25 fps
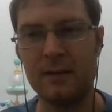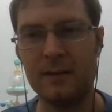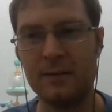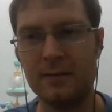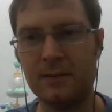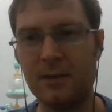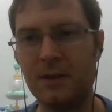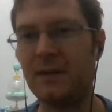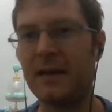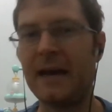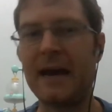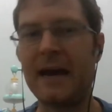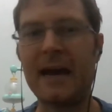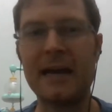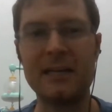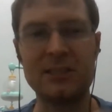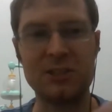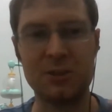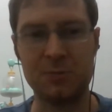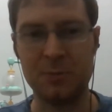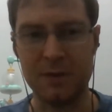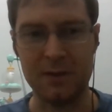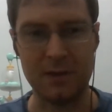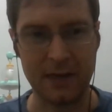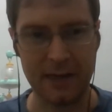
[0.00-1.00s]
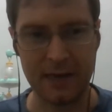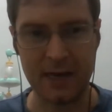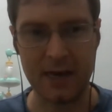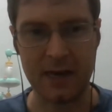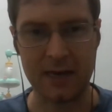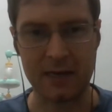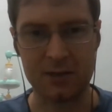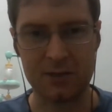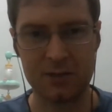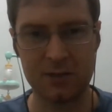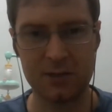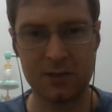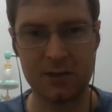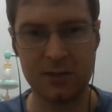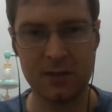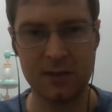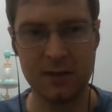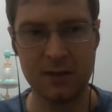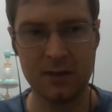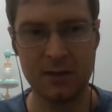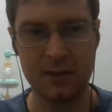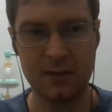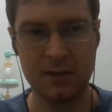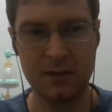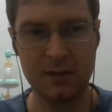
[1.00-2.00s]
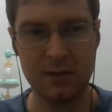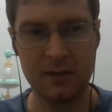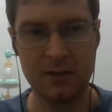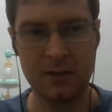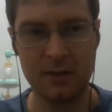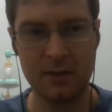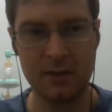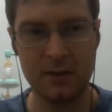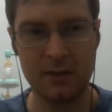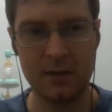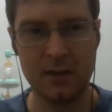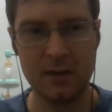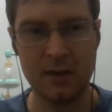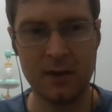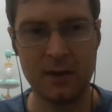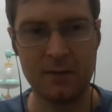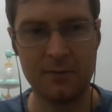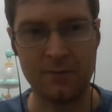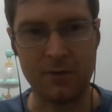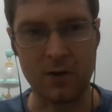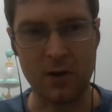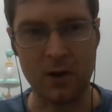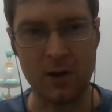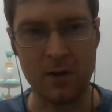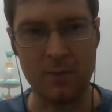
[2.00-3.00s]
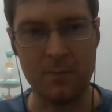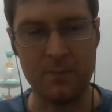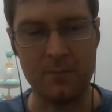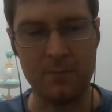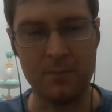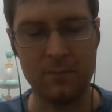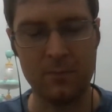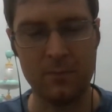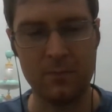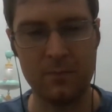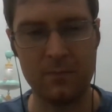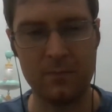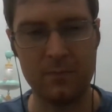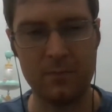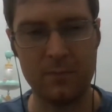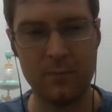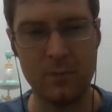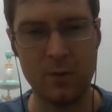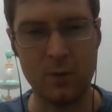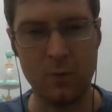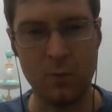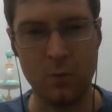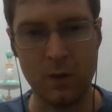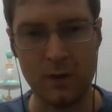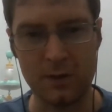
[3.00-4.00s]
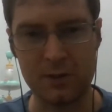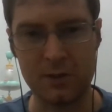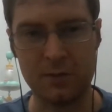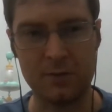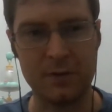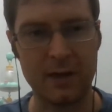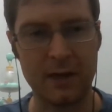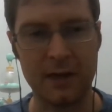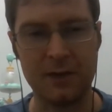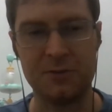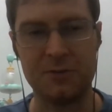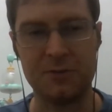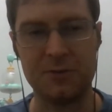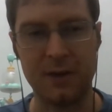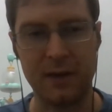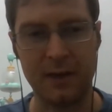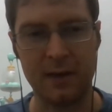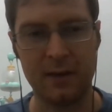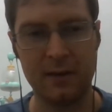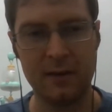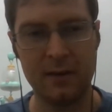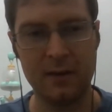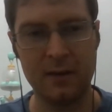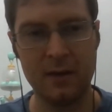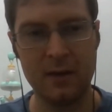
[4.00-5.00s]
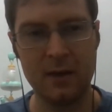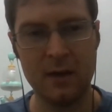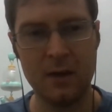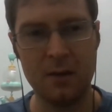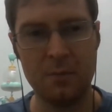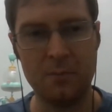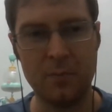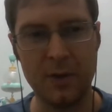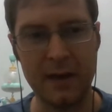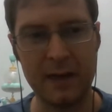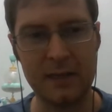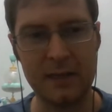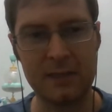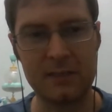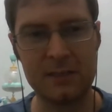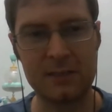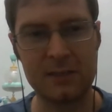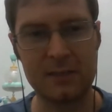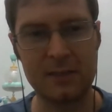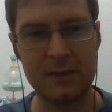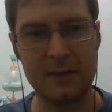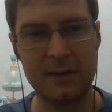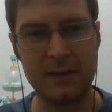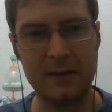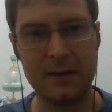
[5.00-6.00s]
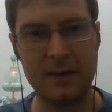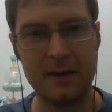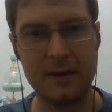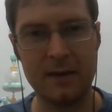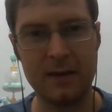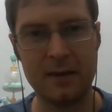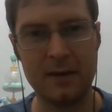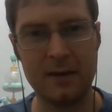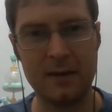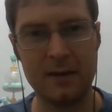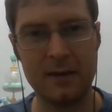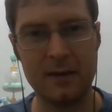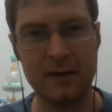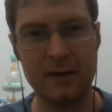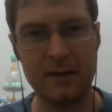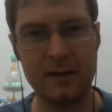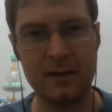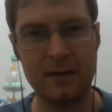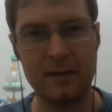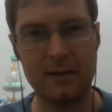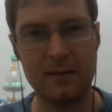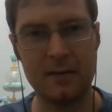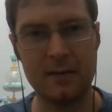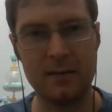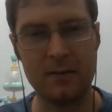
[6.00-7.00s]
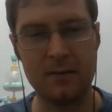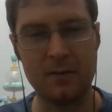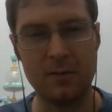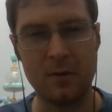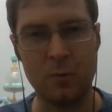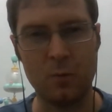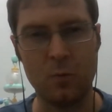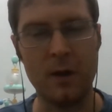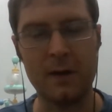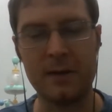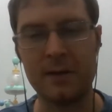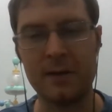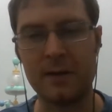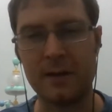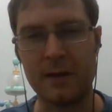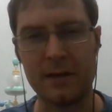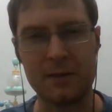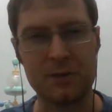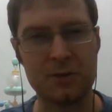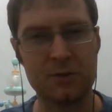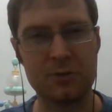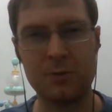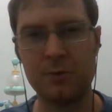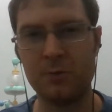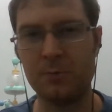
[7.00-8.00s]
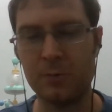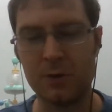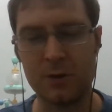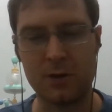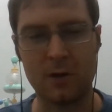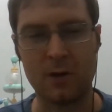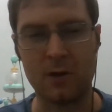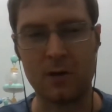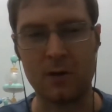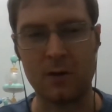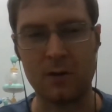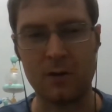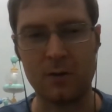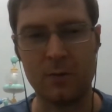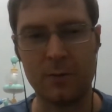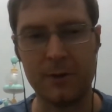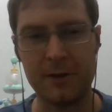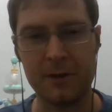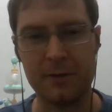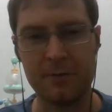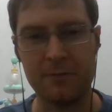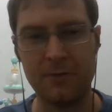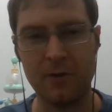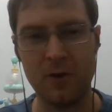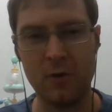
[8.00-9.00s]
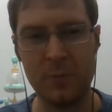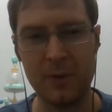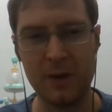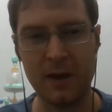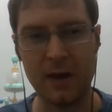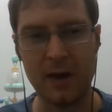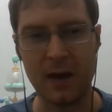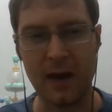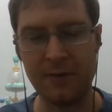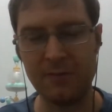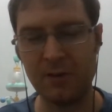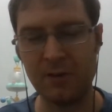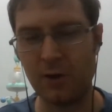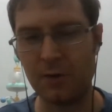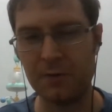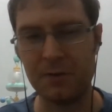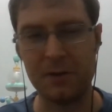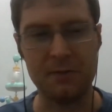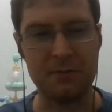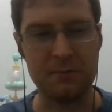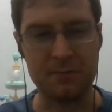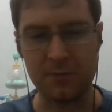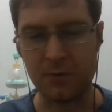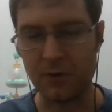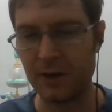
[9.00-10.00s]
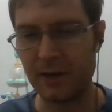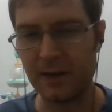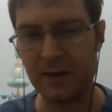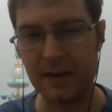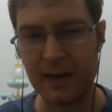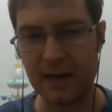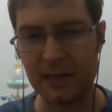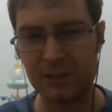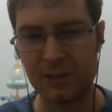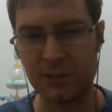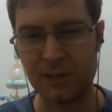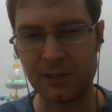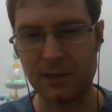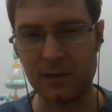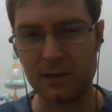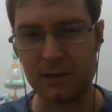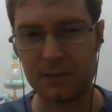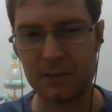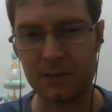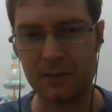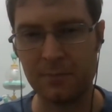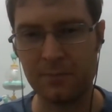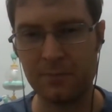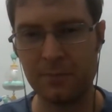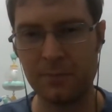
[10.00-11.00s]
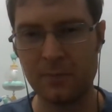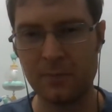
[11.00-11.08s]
detachment, I guess, from one's own country. But it's what Scruton would call oikophobia. I've called it inverted nationalism